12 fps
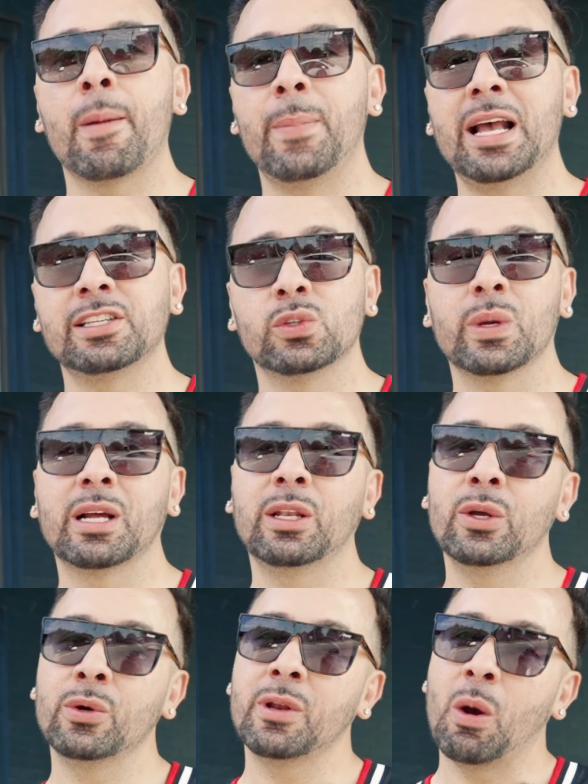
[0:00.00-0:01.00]
our best to
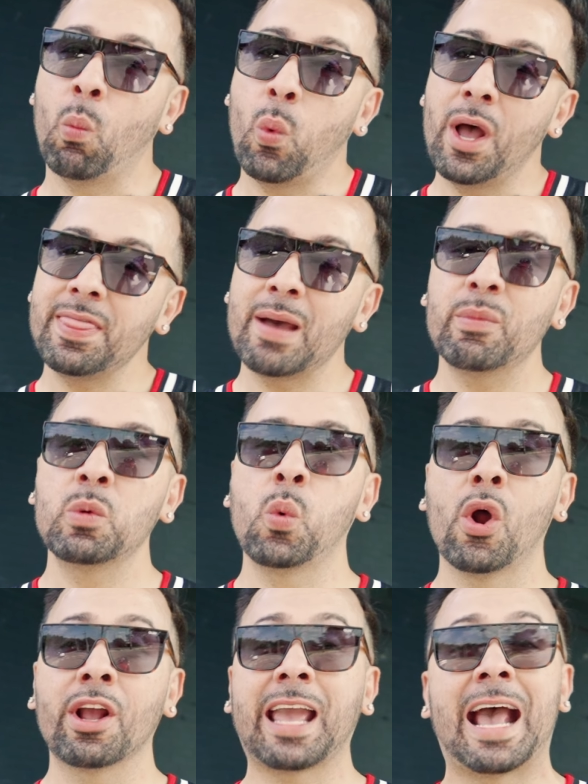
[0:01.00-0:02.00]
include one that would
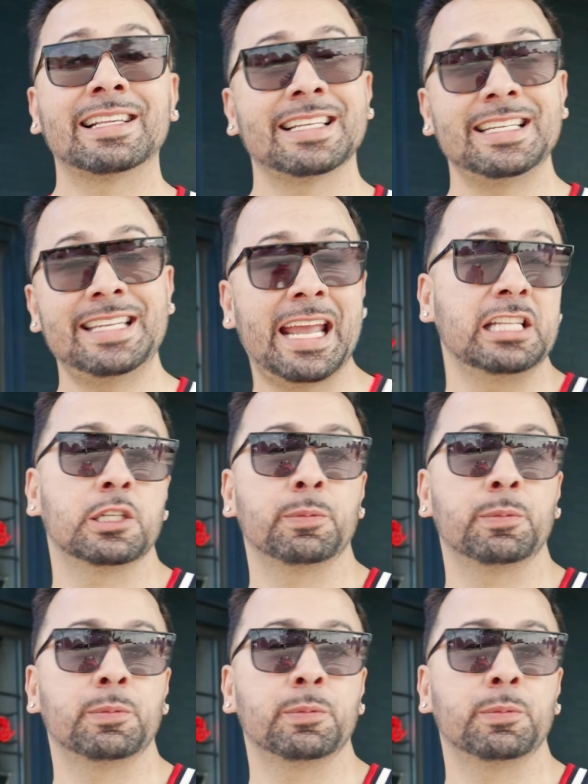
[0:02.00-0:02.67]
work as a date